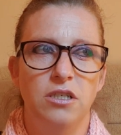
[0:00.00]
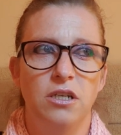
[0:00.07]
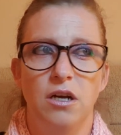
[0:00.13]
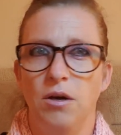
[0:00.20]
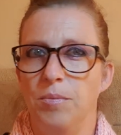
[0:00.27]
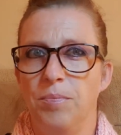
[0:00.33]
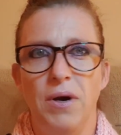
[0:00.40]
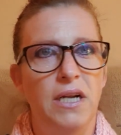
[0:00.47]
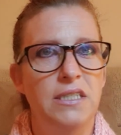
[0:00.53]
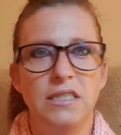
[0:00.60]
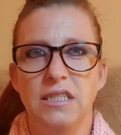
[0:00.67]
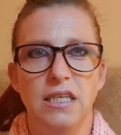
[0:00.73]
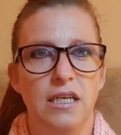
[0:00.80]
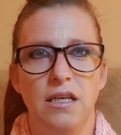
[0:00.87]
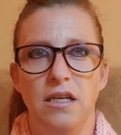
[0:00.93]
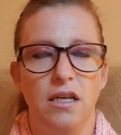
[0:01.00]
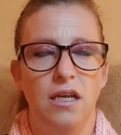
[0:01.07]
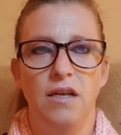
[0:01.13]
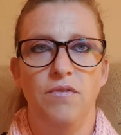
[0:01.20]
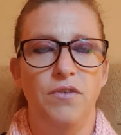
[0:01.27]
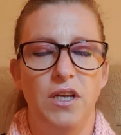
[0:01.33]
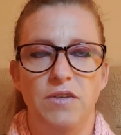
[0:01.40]
You know, Brandy,
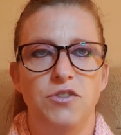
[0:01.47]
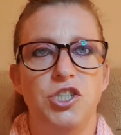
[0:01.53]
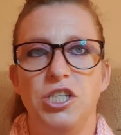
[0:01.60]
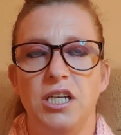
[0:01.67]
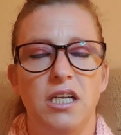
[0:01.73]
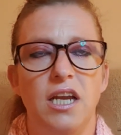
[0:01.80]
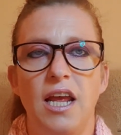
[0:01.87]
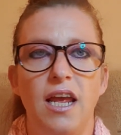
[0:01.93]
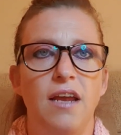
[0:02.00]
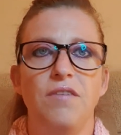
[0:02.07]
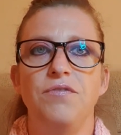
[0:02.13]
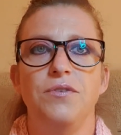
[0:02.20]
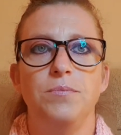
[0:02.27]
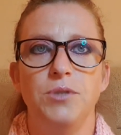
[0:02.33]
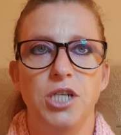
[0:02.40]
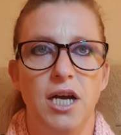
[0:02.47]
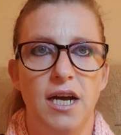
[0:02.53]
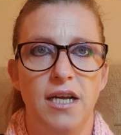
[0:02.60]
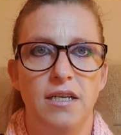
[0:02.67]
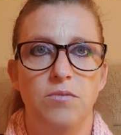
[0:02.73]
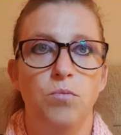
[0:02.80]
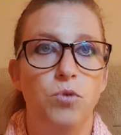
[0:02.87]
if she didn't hear from
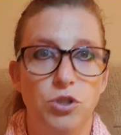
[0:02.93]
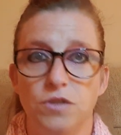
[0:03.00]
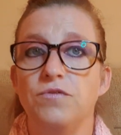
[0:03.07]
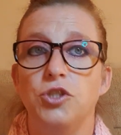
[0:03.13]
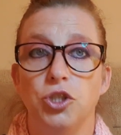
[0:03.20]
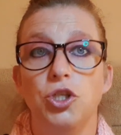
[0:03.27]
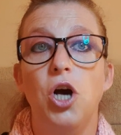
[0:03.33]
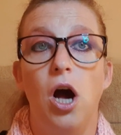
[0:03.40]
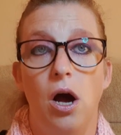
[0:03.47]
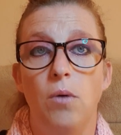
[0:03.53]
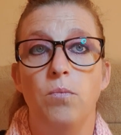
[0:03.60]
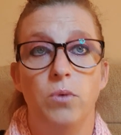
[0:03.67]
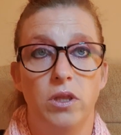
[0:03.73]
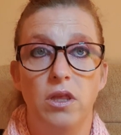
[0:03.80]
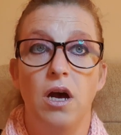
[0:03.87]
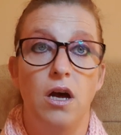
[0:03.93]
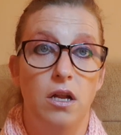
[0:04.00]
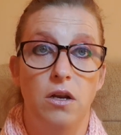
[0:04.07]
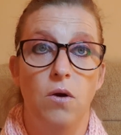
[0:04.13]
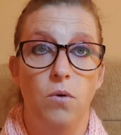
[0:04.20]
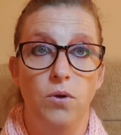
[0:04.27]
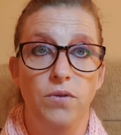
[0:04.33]
Jade, would have just got on with her
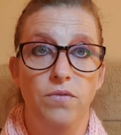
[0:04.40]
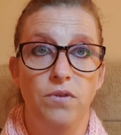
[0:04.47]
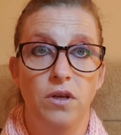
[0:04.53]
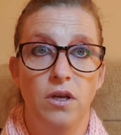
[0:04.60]
life.